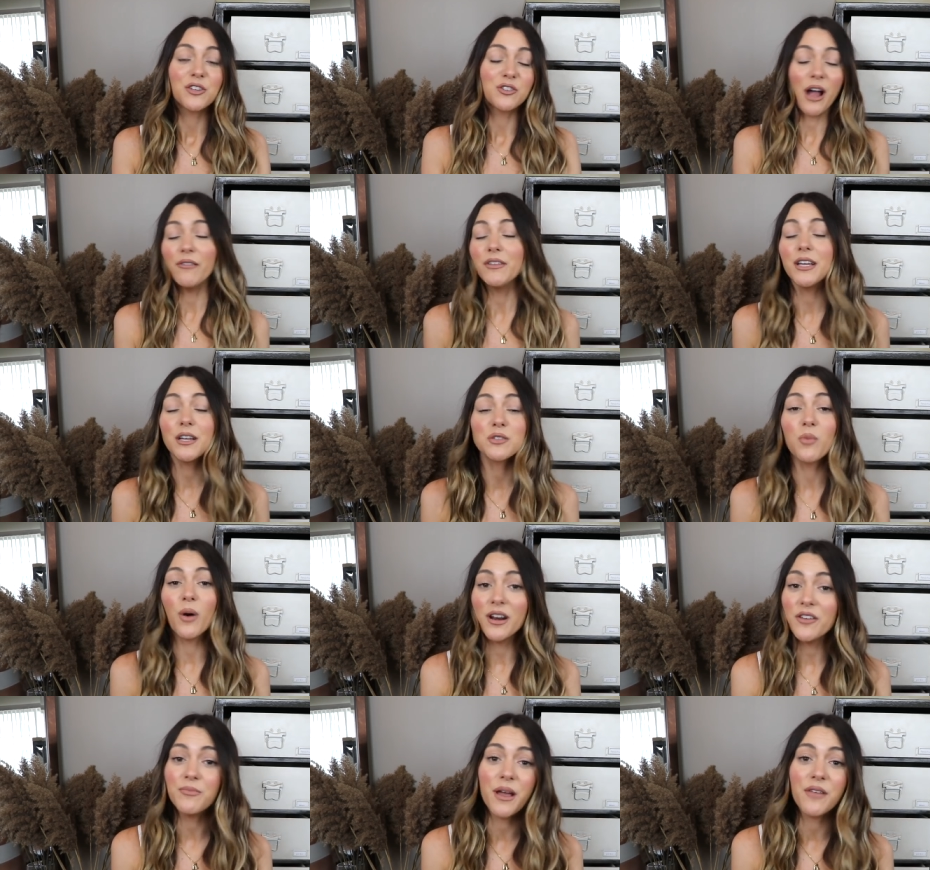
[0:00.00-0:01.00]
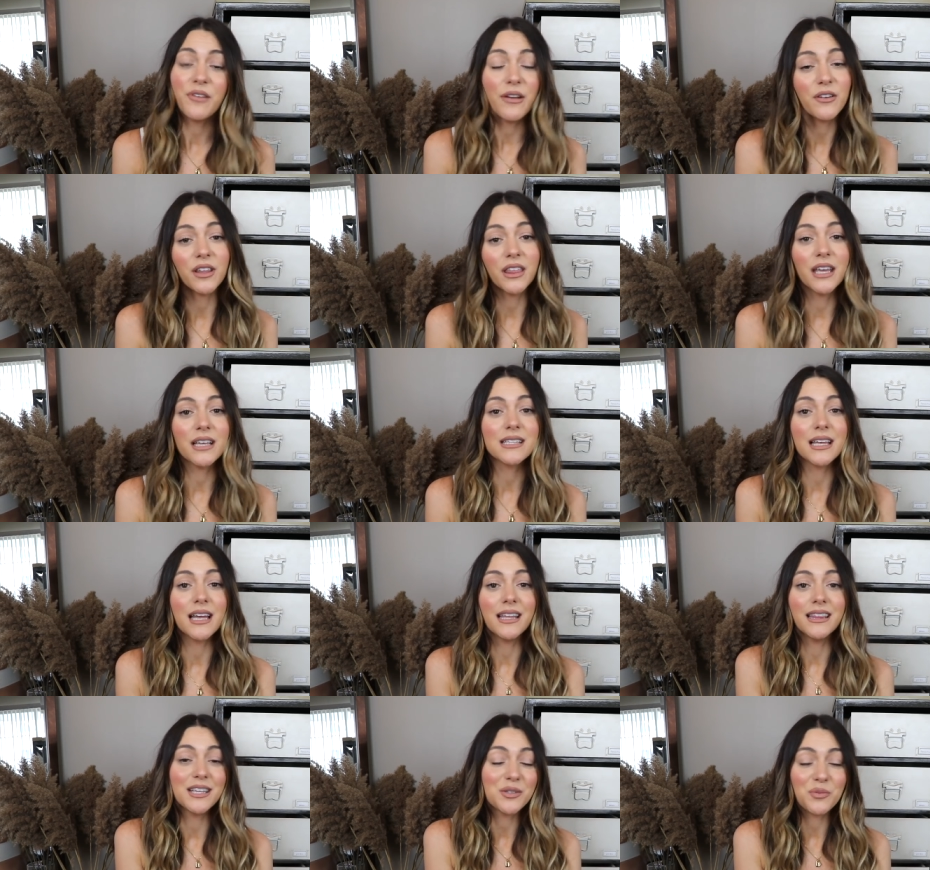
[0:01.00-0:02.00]
Traveling is one of my favorite things
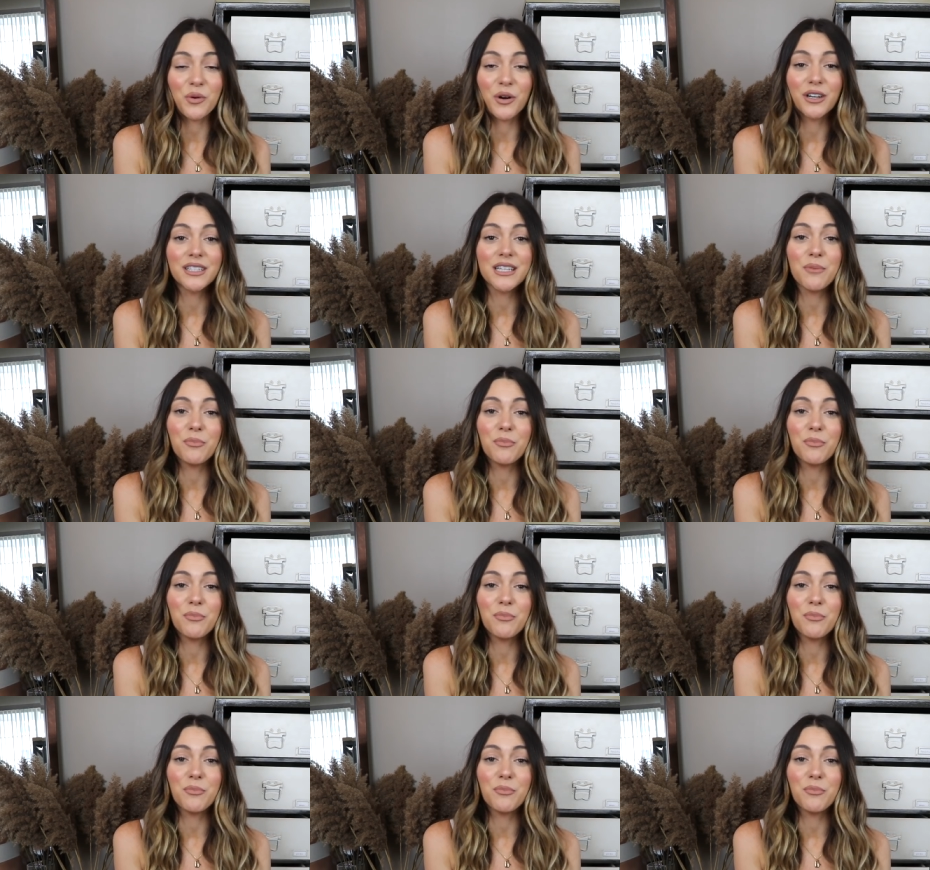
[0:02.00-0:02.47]
in this world.